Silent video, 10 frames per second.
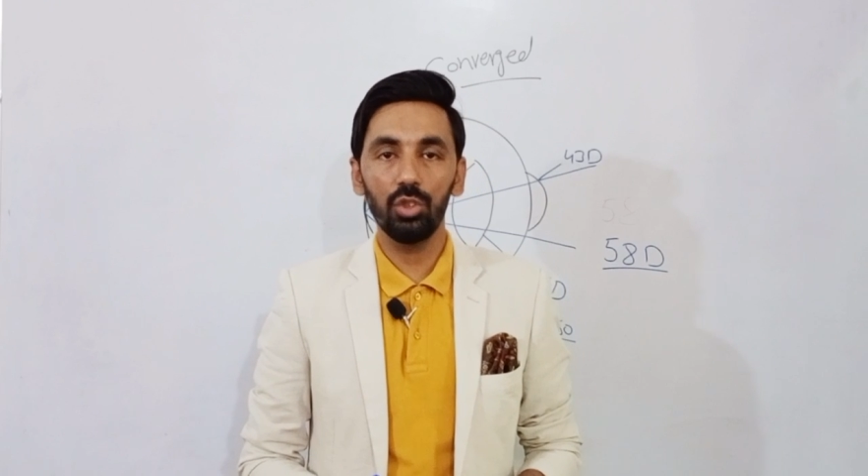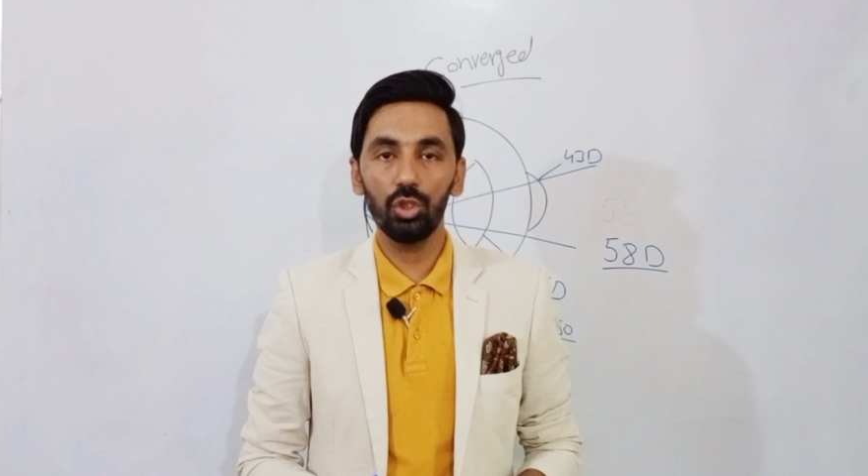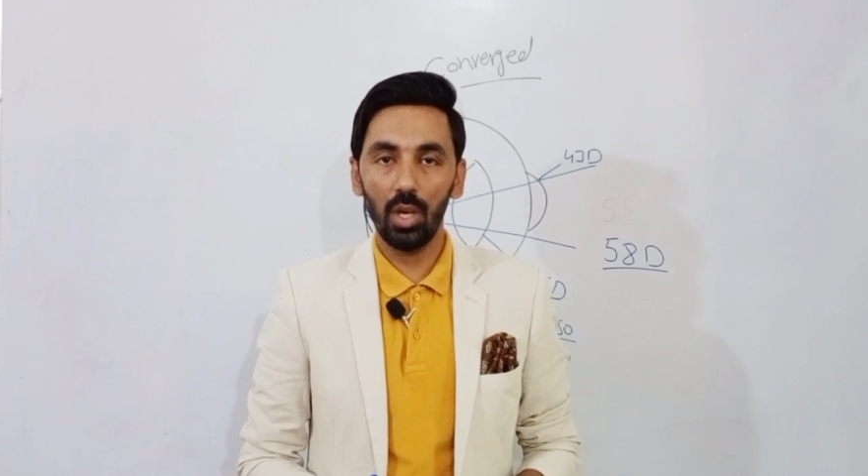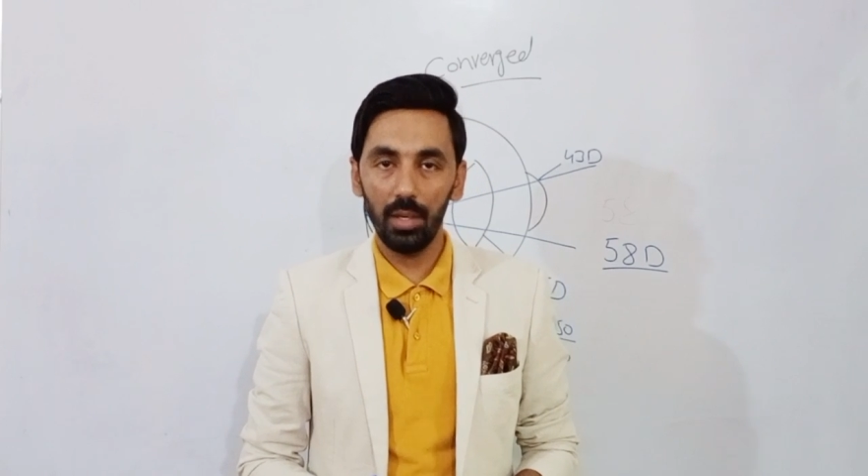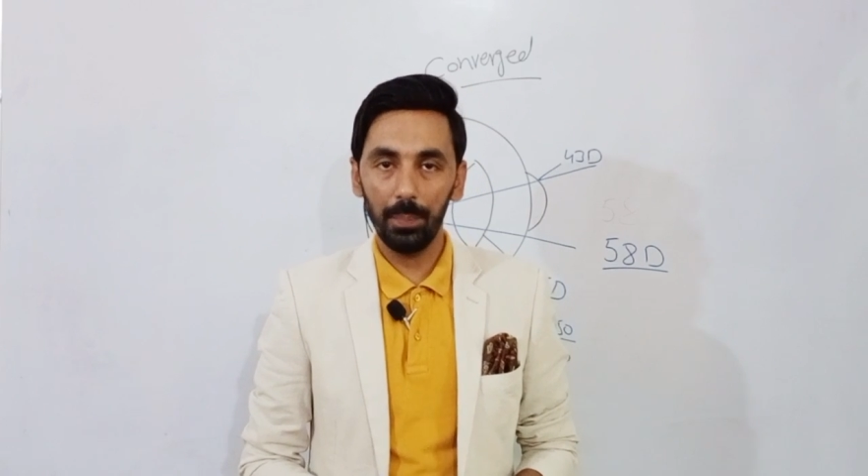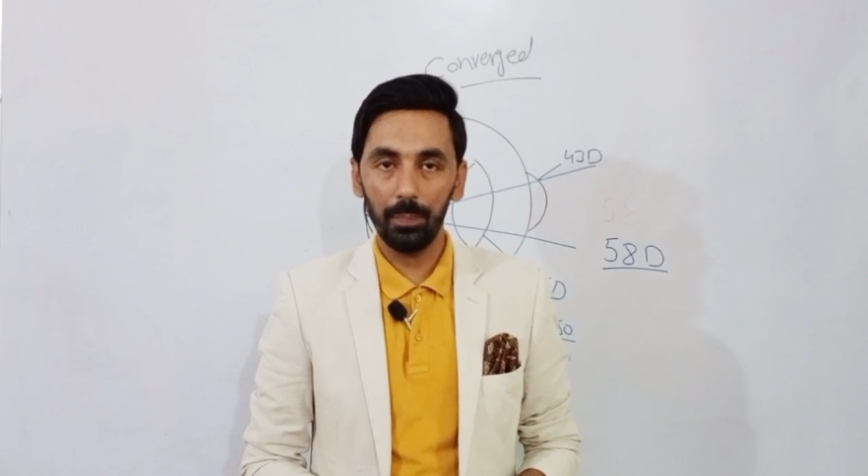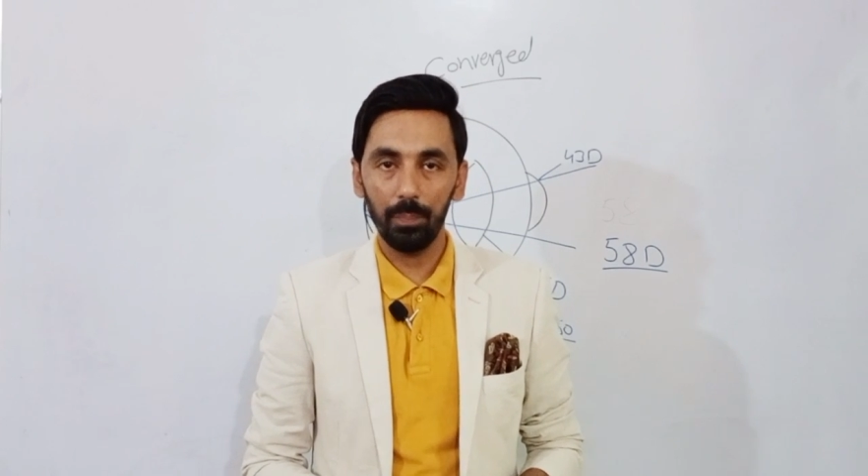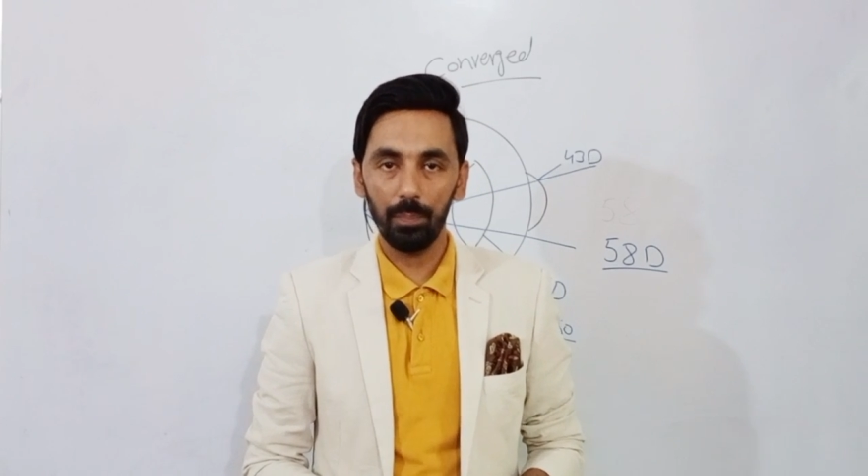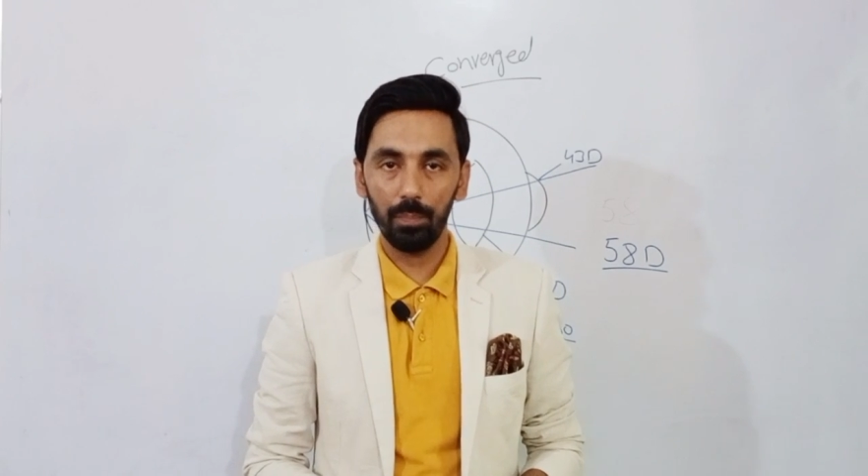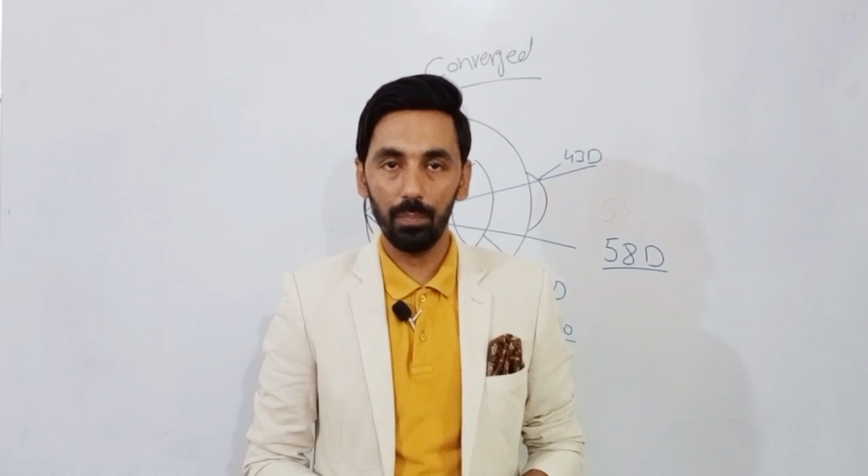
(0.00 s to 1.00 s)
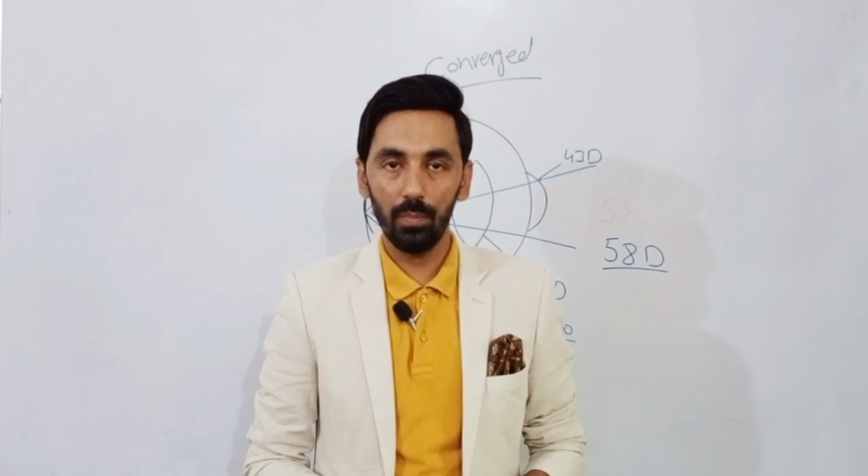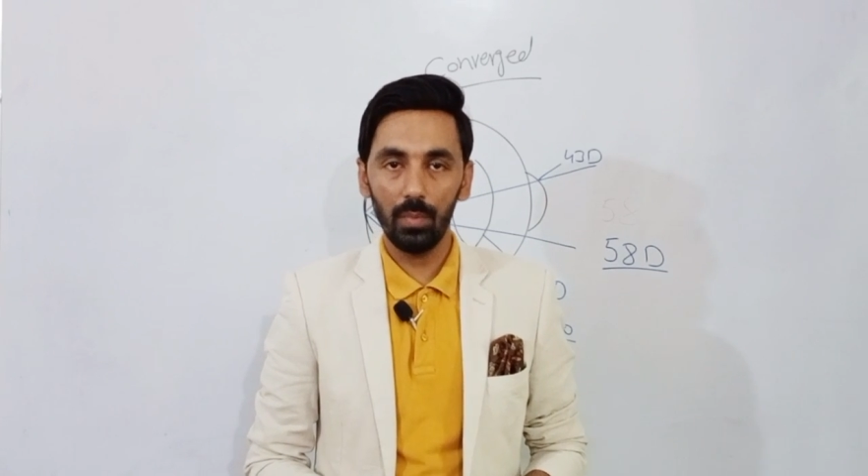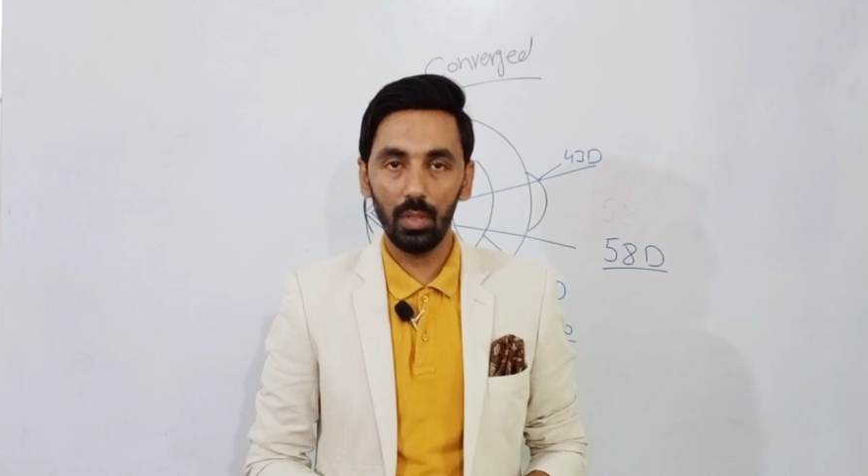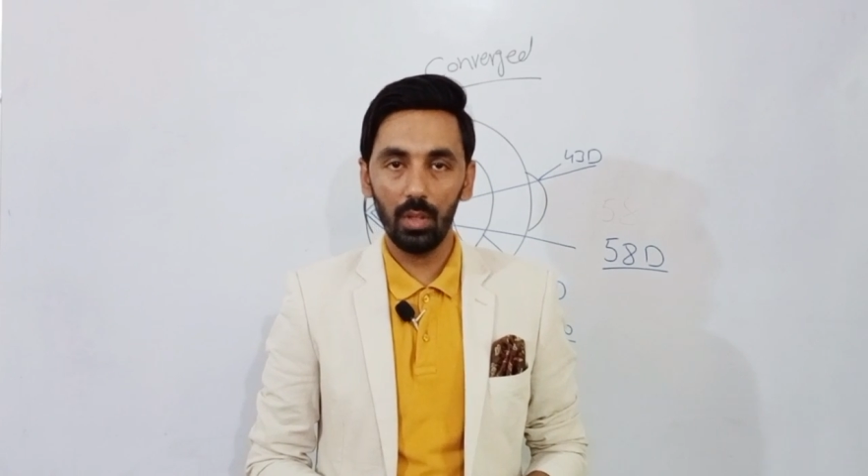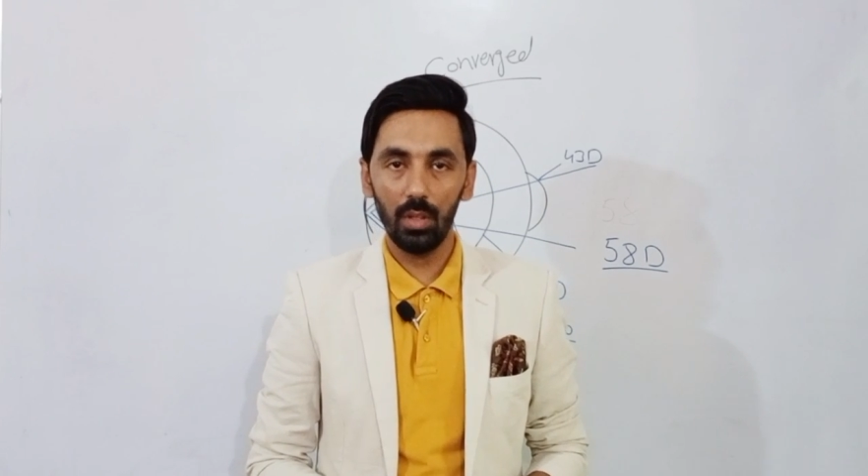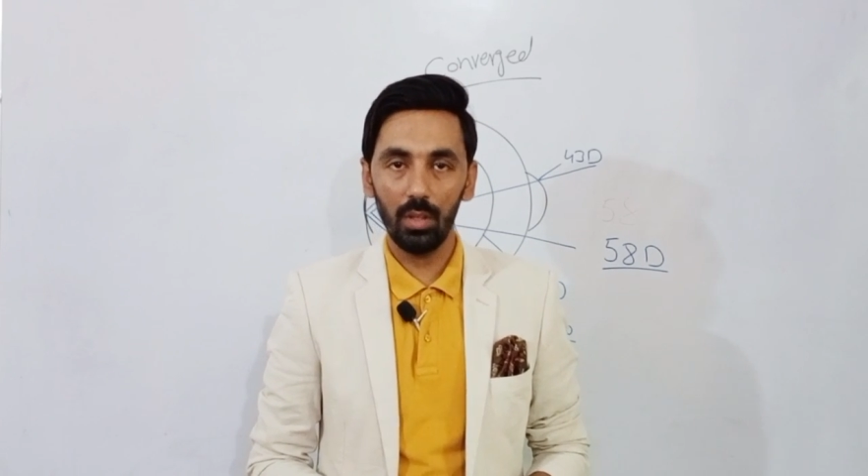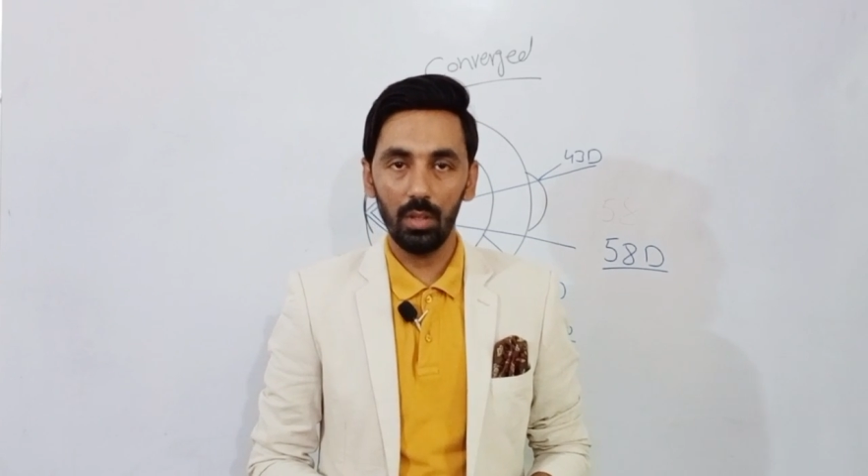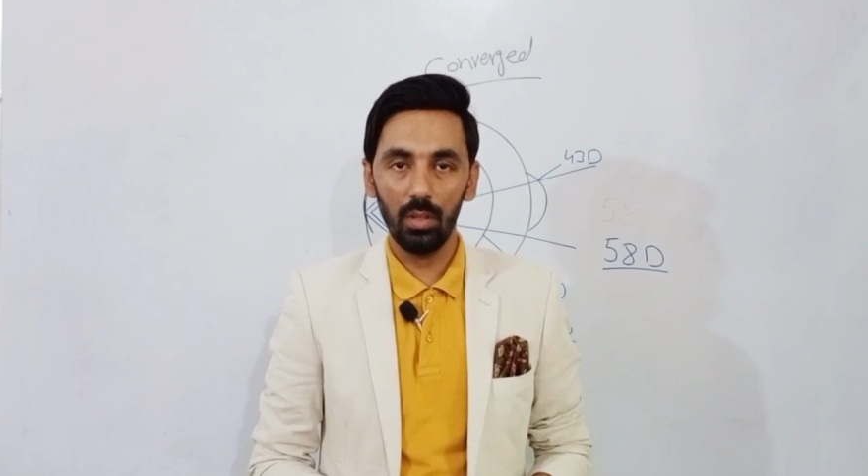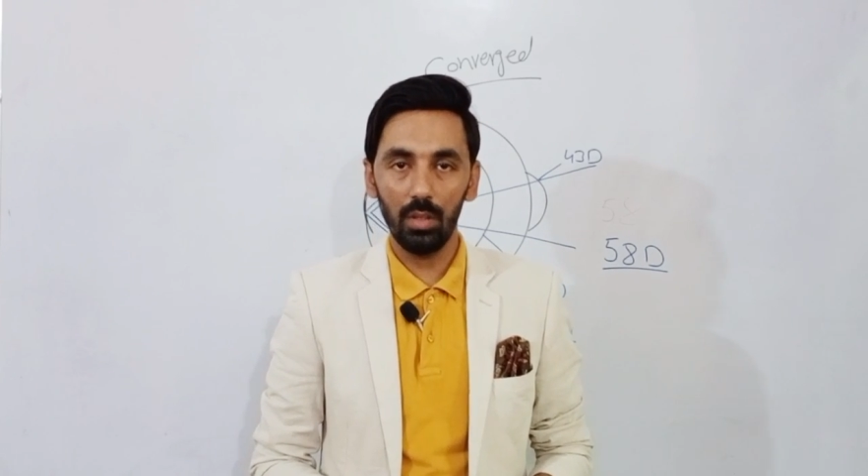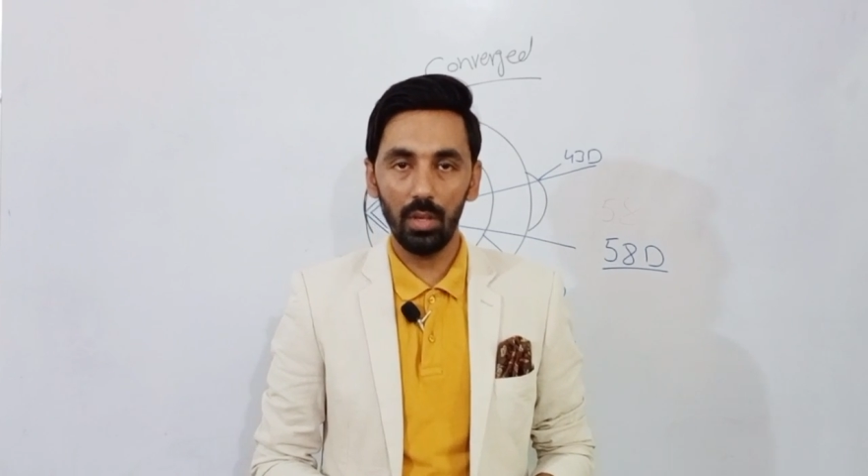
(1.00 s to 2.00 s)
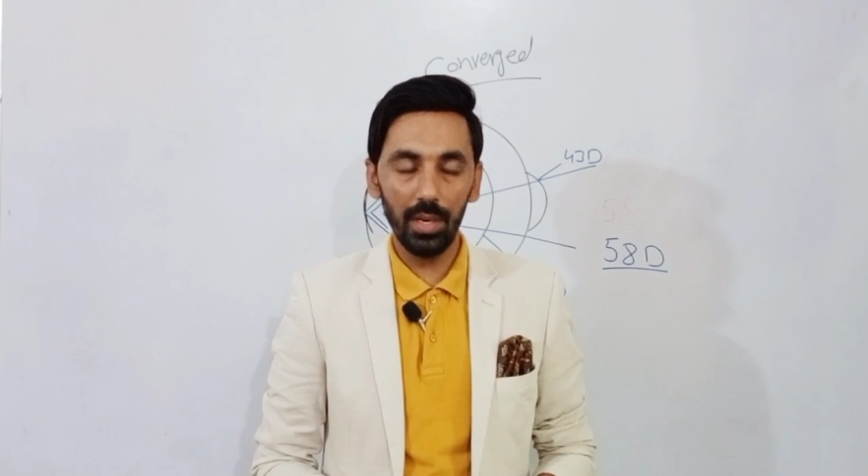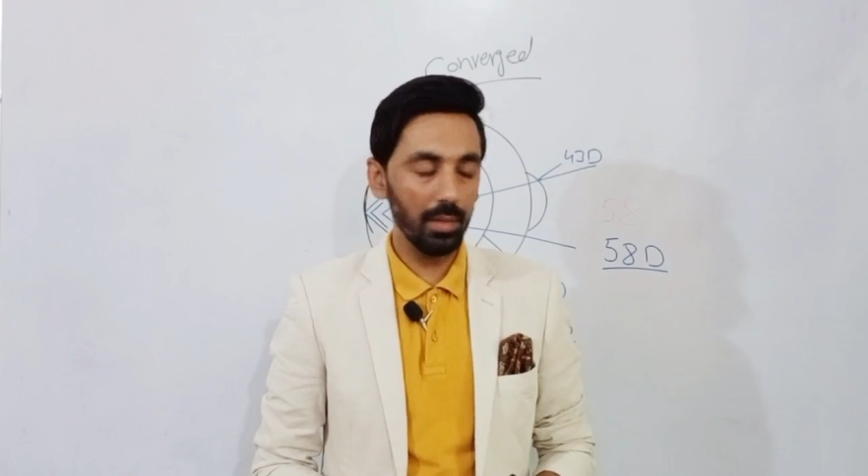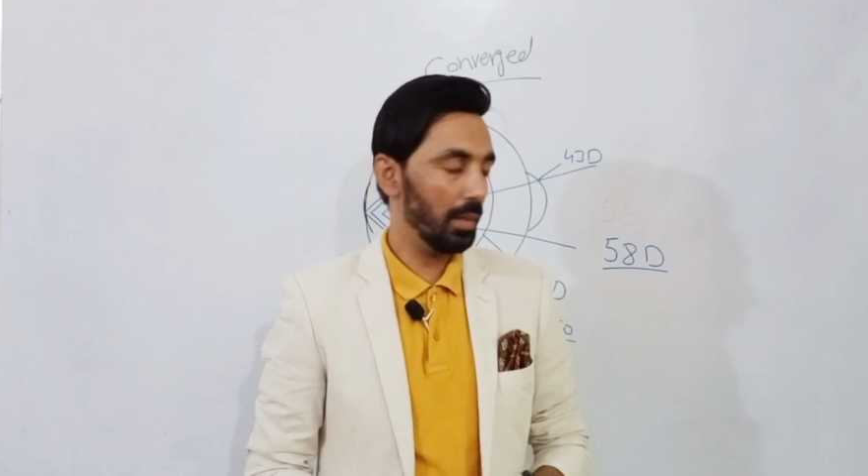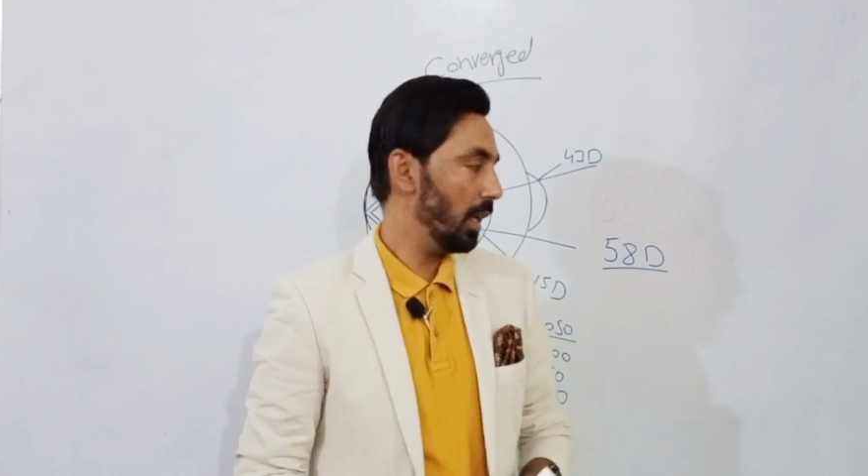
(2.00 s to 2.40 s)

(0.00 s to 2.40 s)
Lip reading: chart, right?